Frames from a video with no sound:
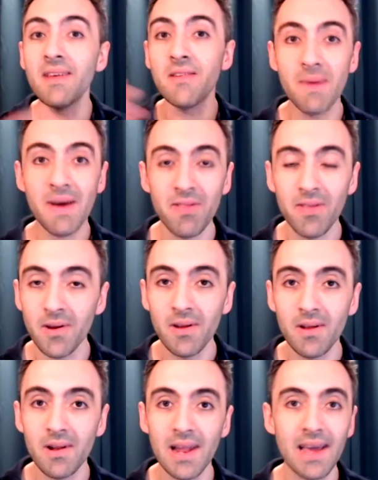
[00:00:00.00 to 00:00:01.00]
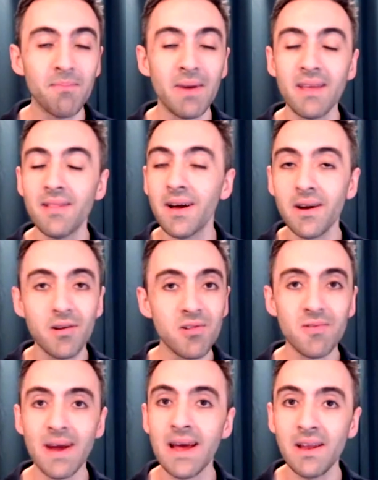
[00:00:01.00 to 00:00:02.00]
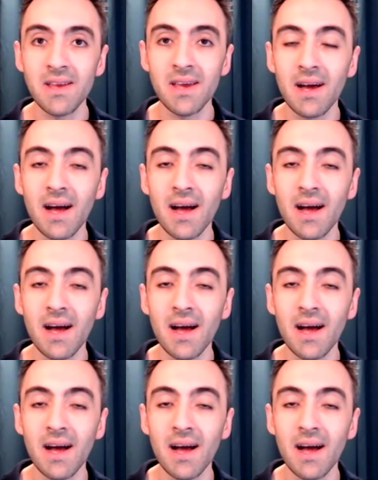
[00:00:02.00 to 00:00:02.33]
method, like my entire strategy.